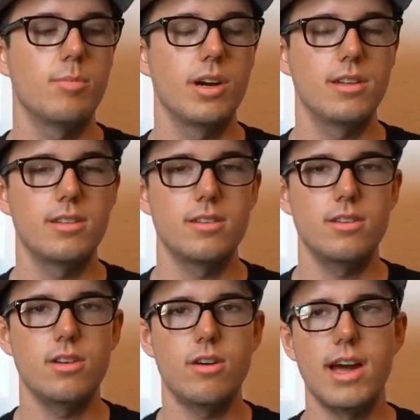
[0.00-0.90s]
but
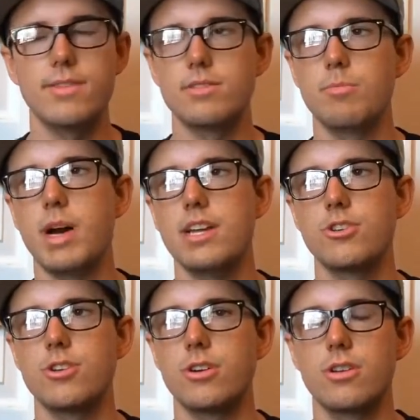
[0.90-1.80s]
you don't have to buy
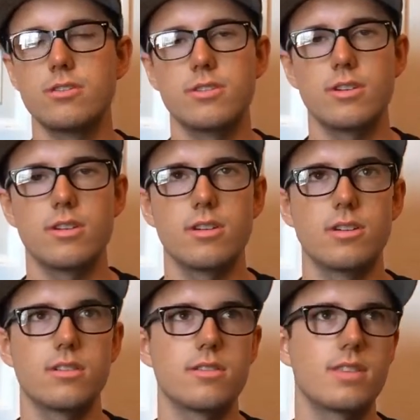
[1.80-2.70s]
shirts
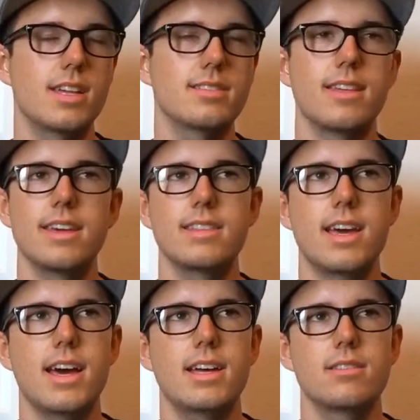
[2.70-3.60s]
or things like
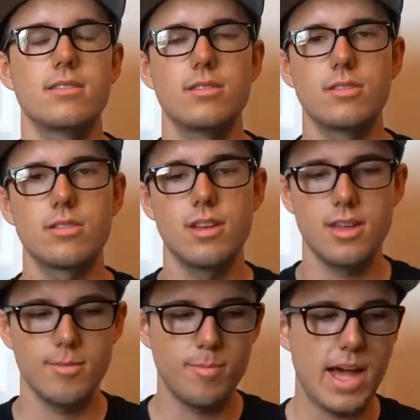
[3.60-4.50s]
that to
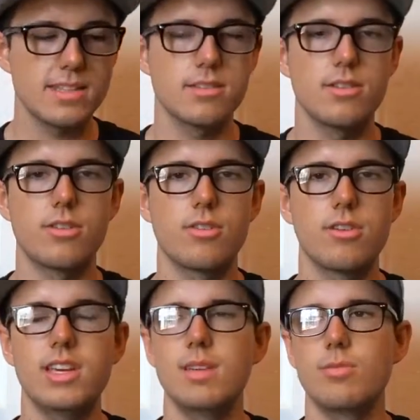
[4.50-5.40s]
mask your
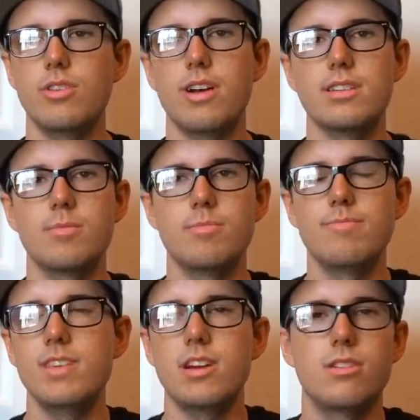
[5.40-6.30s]
cream, or you don't have to,
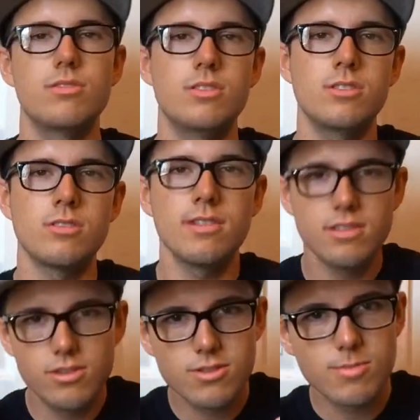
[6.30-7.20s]
you just don't have
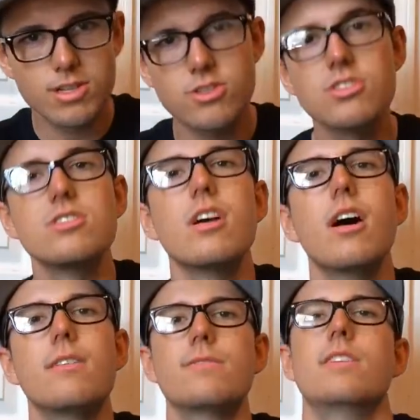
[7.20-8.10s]
to do as much
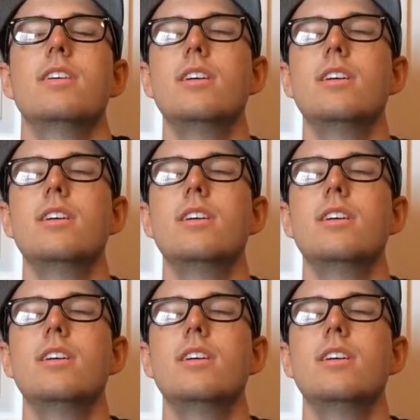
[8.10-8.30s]
stuff.